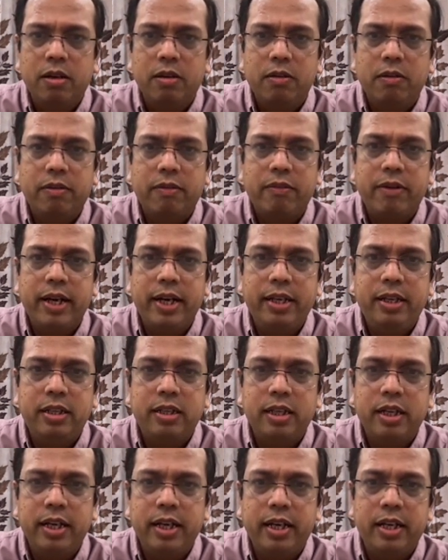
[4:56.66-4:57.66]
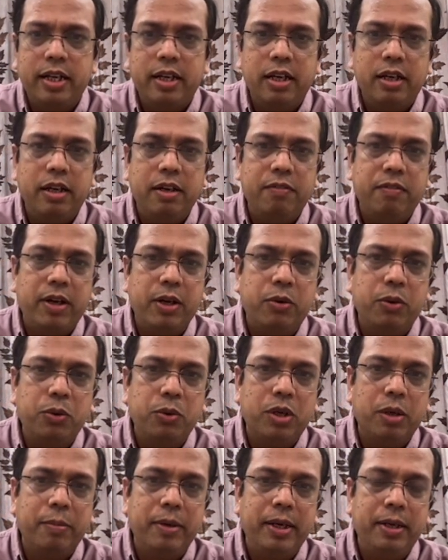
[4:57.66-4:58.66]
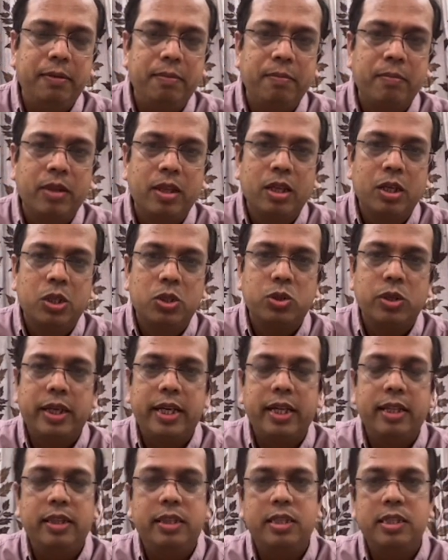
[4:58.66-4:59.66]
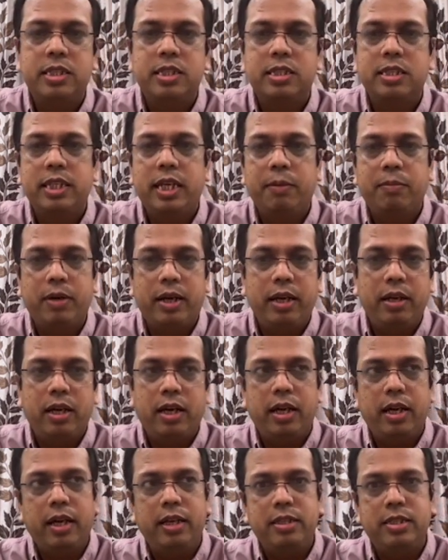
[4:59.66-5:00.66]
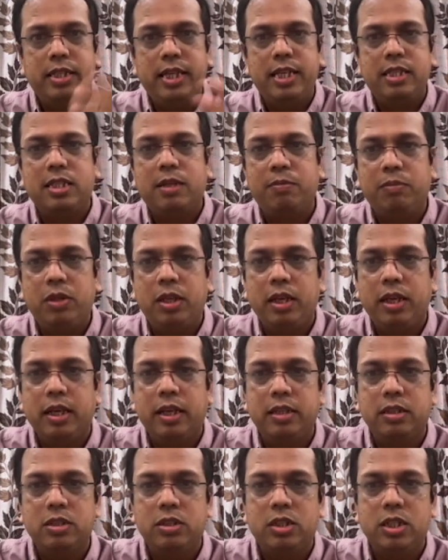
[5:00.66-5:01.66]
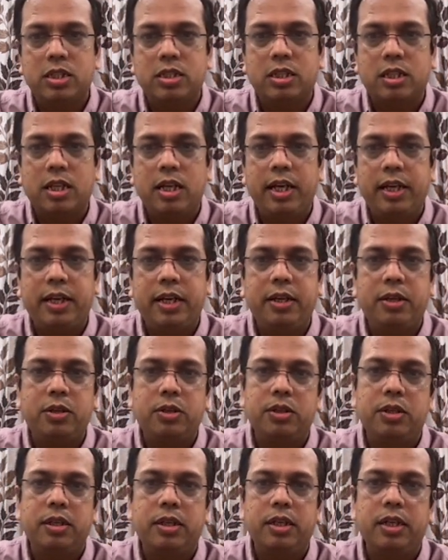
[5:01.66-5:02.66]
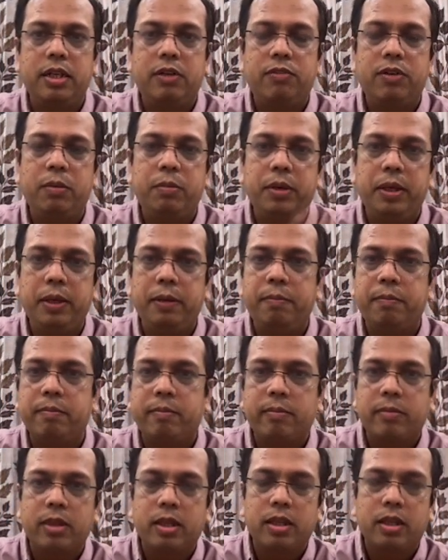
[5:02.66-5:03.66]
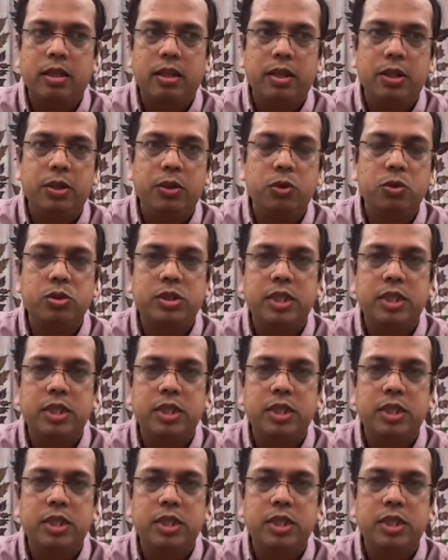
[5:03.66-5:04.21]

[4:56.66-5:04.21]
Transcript: Okay, right. And if I go to comment, So again, the same, I say something and just click it, it will be used